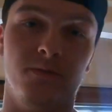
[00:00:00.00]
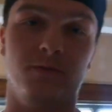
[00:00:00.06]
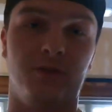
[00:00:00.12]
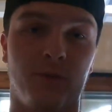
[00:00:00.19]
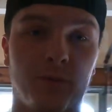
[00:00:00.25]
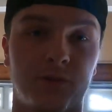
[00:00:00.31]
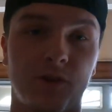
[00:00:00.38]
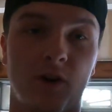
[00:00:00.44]

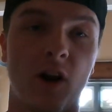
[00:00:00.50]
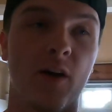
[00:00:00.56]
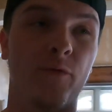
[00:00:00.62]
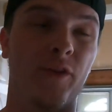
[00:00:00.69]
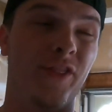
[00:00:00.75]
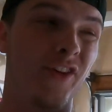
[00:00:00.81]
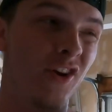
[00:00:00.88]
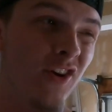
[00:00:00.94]
So we'll start off
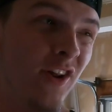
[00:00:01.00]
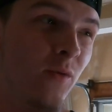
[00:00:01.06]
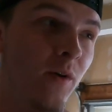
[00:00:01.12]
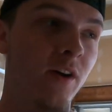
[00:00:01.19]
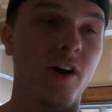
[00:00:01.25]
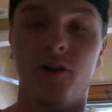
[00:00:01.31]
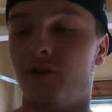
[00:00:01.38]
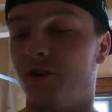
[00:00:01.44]
with
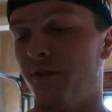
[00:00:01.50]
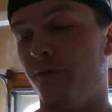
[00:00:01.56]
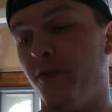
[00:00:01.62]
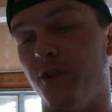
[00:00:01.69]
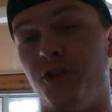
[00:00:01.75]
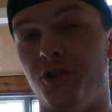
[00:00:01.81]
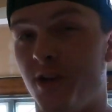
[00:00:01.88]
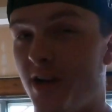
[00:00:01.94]
$3,100
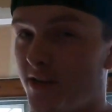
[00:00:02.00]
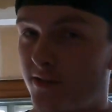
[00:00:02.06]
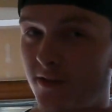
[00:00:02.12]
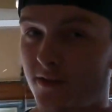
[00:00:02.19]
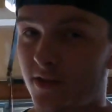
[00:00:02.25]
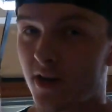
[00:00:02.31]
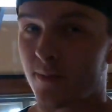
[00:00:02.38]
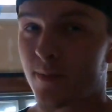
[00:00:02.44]
for just
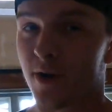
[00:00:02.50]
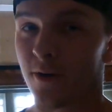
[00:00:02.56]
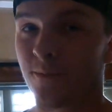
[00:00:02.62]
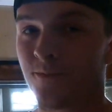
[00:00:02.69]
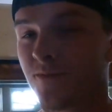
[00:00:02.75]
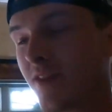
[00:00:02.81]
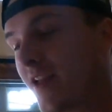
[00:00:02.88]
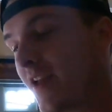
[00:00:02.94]
the
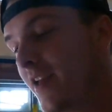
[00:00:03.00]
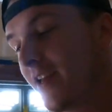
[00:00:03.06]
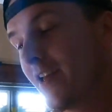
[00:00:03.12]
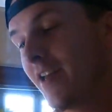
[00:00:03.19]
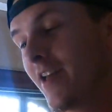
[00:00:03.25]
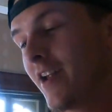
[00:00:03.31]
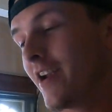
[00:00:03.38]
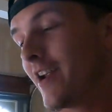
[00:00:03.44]
turbo.
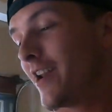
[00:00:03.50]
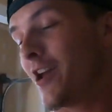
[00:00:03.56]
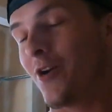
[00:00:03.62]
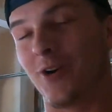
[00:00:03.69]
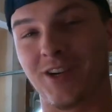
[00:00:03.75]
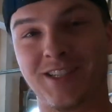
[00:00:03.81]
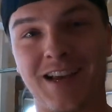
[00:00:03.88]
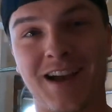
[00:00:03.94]
I
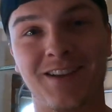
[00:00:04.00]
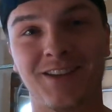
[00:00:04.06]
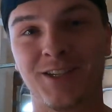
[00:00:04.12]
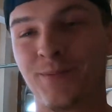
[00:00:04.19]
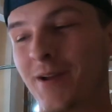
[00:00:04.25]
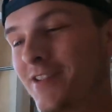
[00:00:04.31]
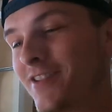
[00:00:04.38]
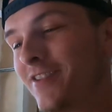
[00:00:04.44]
know it sounds
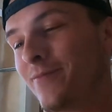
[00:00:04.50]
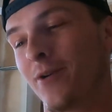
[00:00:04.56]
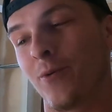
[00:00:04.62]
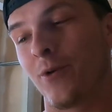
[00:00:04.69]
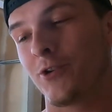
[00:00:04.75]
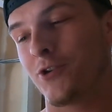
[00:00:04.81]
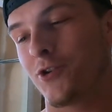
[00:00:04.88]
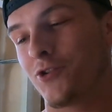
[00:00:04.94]
expensive, but
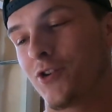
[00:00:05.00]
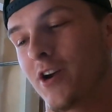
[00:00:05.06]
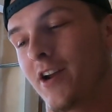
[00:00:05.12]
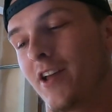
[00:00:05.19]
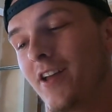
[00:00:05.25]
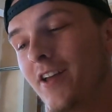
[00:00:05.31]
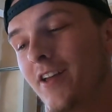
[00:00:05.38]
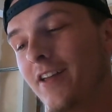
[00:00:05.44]
once you're trying
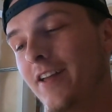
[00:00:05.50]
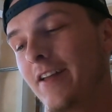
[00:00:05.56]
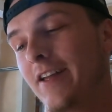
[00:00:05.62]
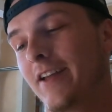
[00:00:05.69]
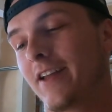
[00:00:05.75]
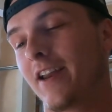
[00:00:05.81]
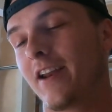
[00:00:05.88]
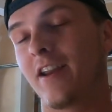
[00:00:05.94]
to
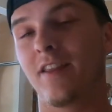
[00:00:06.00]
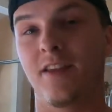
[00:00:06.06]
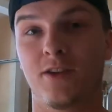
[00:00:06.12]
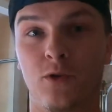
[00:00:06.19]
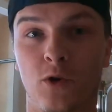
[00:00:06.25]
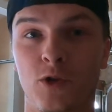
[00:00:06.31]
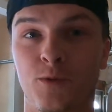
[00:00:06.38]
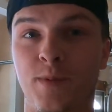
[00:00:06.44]
get into
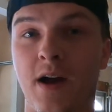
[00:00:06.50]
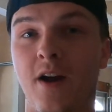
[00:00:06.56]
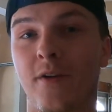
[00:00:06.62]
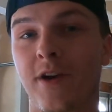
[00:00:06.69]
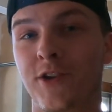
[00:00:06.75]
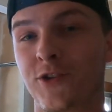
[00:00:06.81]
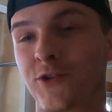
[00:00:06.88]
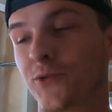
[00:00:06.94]
this horsepower
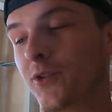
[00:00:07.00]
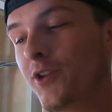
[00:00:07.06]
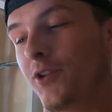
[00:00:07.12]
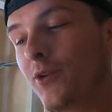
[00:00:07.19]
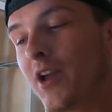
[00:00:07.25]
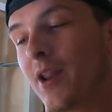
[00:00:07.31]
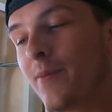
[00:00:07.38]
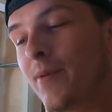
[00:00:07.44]
range, you really
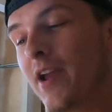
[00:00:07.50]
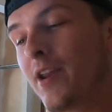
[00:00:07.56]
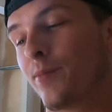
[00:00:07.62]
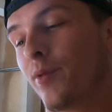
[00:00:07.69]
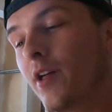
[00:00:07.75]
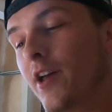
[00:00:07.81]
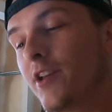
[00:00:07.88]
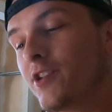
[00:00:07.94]
do gotta pay to play.